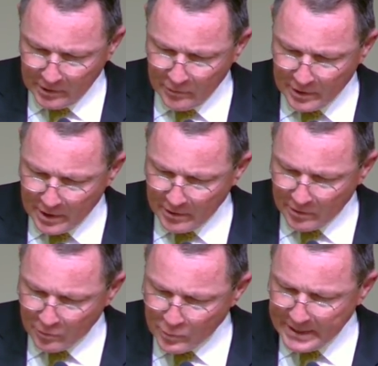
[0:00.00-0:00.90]
you and I
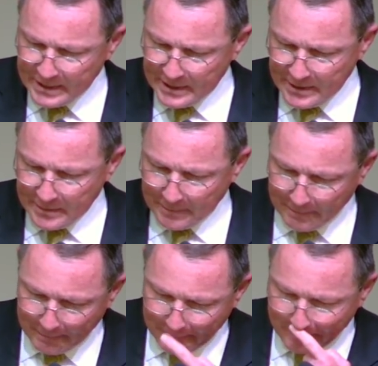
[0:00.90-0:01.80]
are weak,
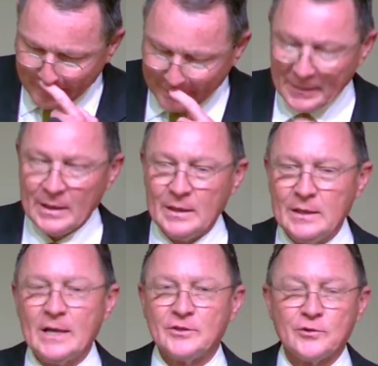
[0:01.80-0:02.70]

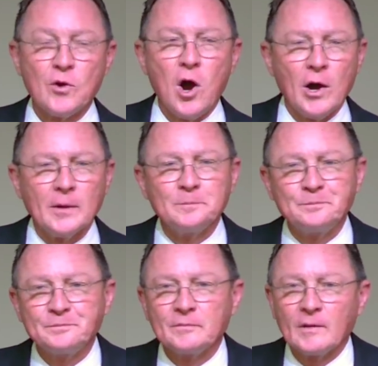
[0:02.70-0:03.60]
yet strong.
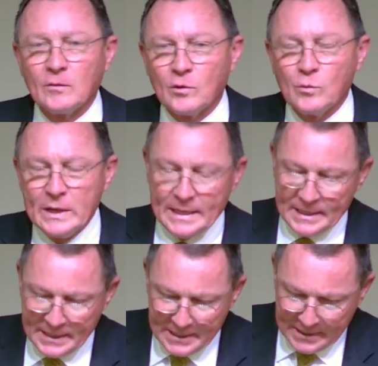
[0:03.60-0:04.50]
We're
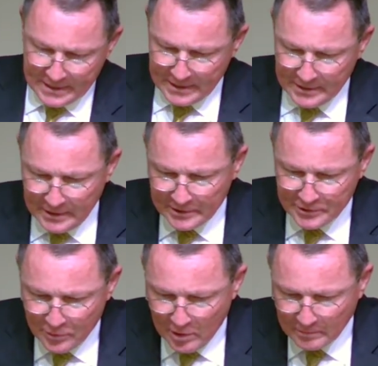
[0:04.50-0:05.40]
weak, yet
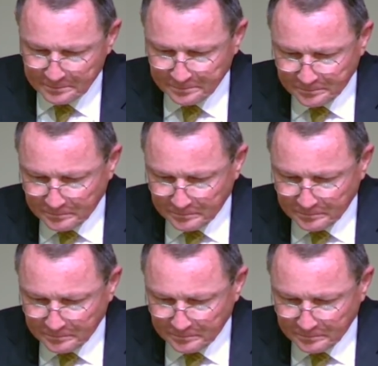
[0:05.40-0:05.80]
strong.